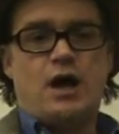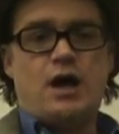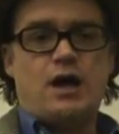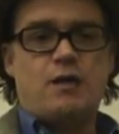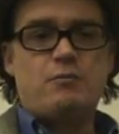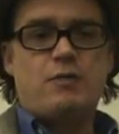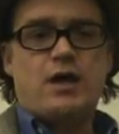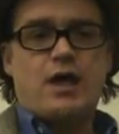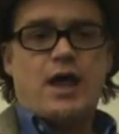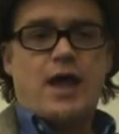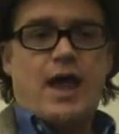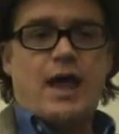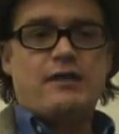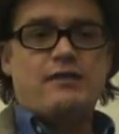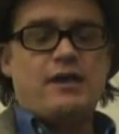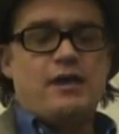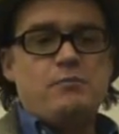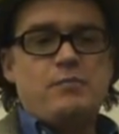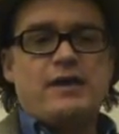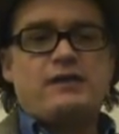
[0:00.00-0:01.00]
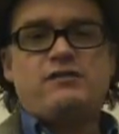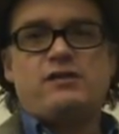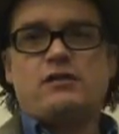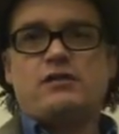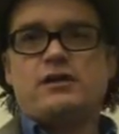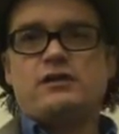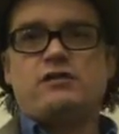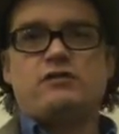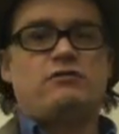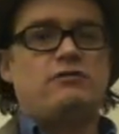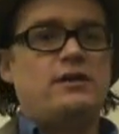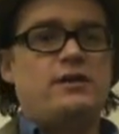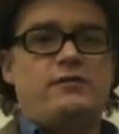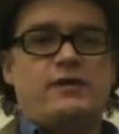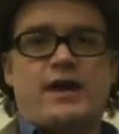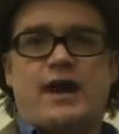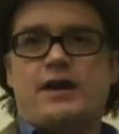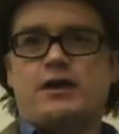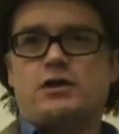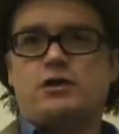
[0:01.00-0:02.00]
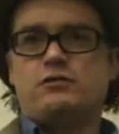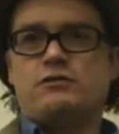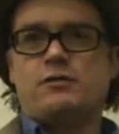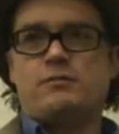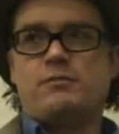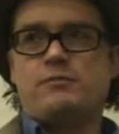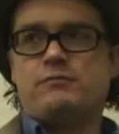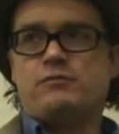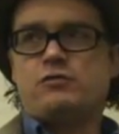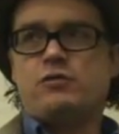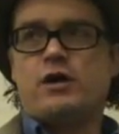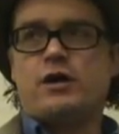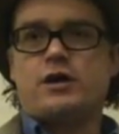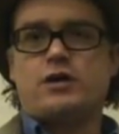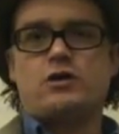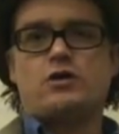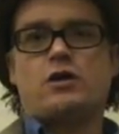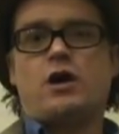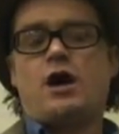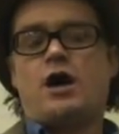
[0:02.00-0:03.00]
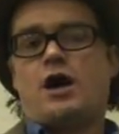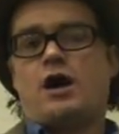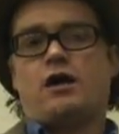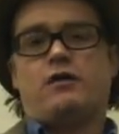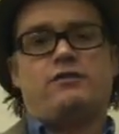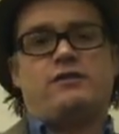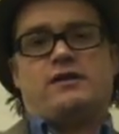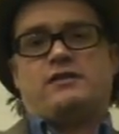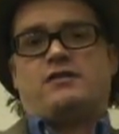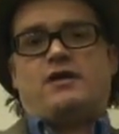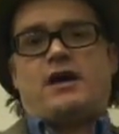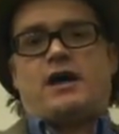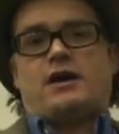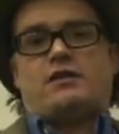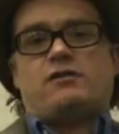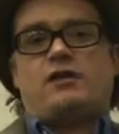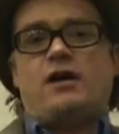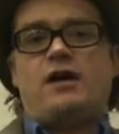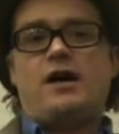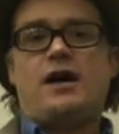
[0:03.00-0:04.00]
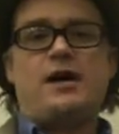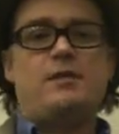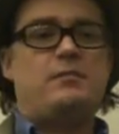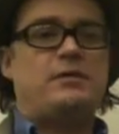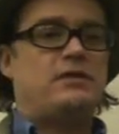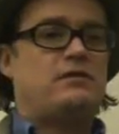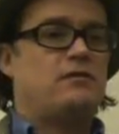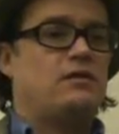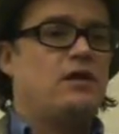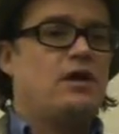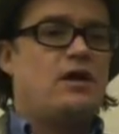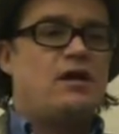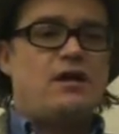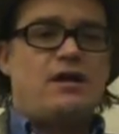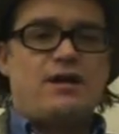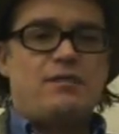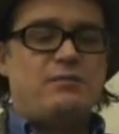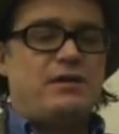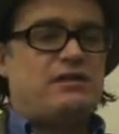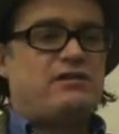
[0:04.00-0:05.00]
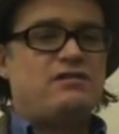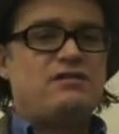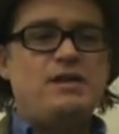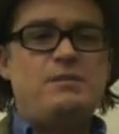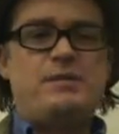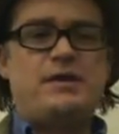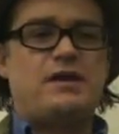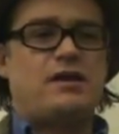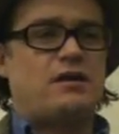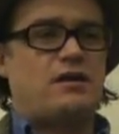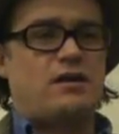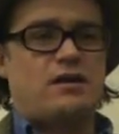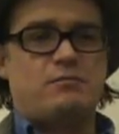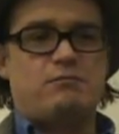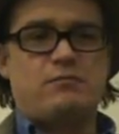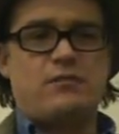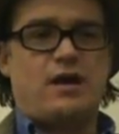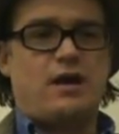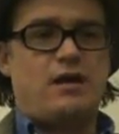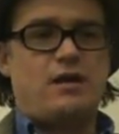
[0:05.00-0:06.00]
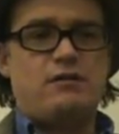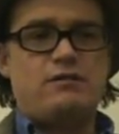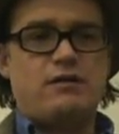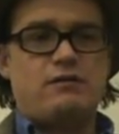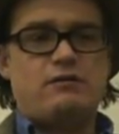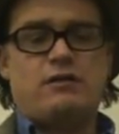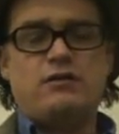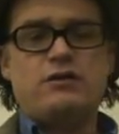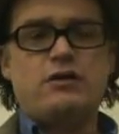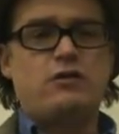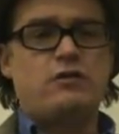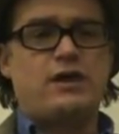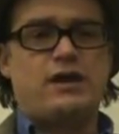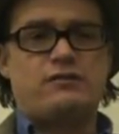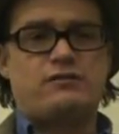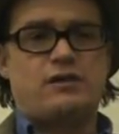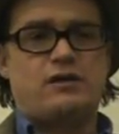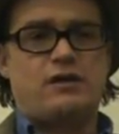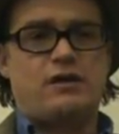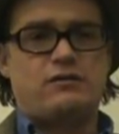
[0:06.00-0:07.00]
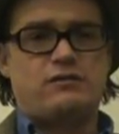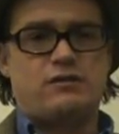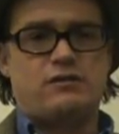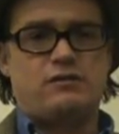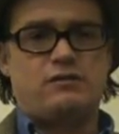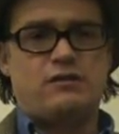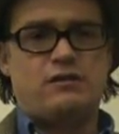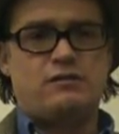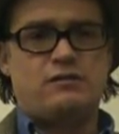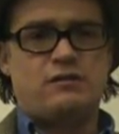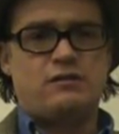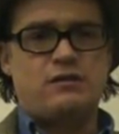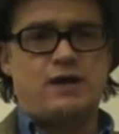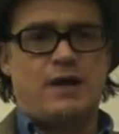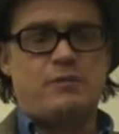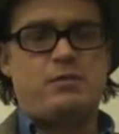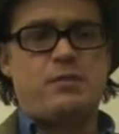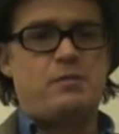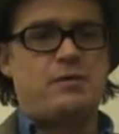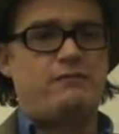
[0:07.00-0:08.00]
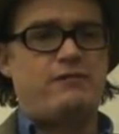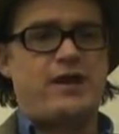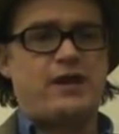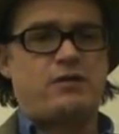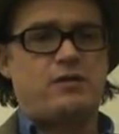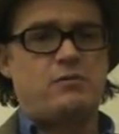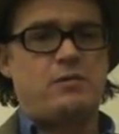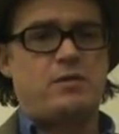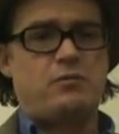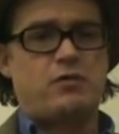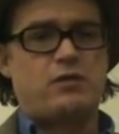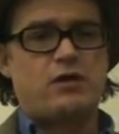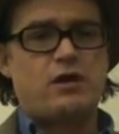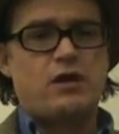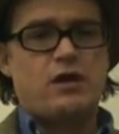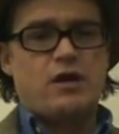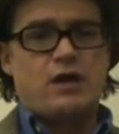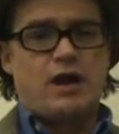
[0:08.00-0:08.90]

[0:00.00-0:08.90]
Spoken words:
And then basically just living out of the trunk of your car the entire time, and I mean sleeping clearly as a non-permanent faculty member.